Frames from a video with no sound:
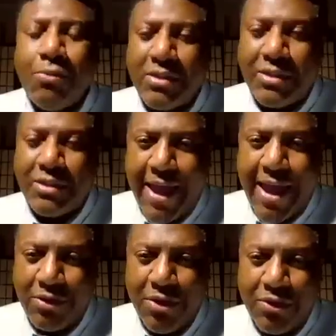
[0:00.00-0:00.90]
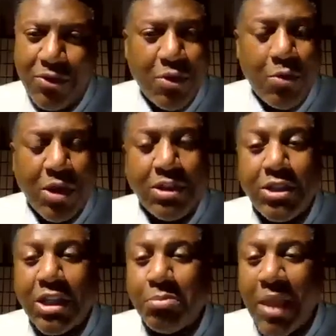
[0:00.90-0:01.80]
down there. It wasn't
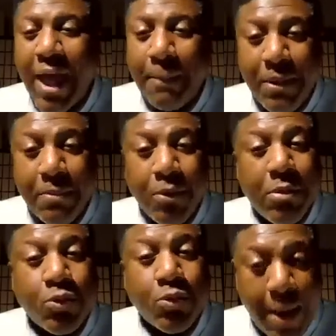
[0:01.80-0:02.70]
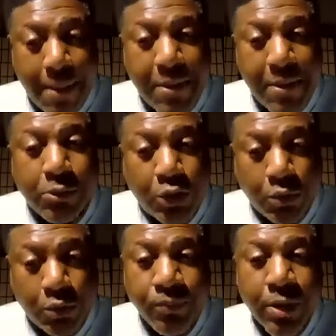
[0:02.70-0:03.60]
just black people; it was white people
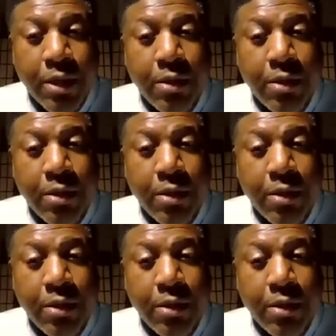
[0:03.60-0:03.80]
too. It was